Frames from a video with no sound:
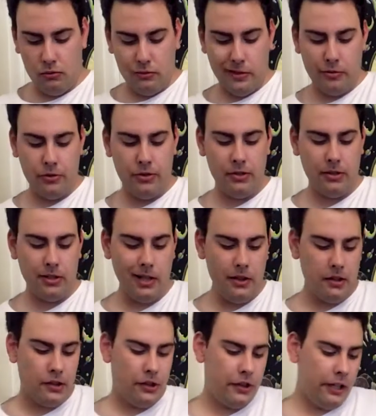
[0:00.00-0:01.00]
Well, you
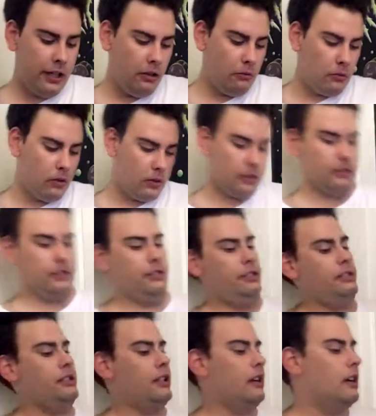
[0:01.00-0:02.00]
see, the thing
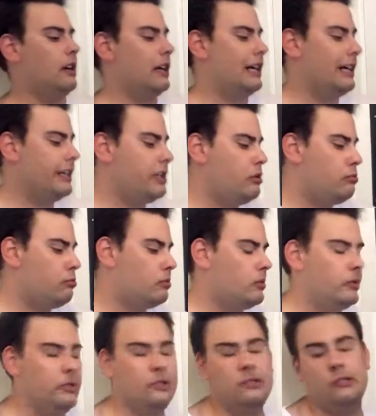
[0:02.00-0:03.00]
was, I
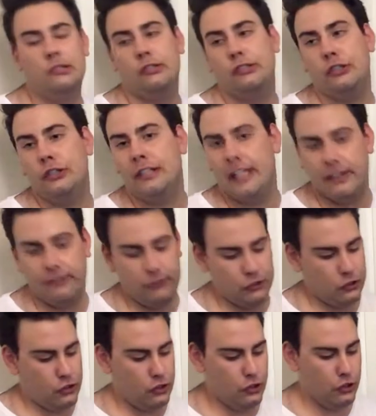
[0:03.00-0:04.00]
wanted to give
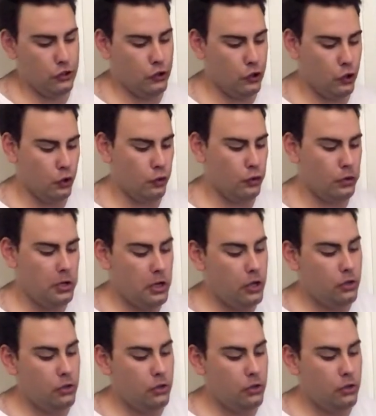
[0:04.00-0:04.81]
it to you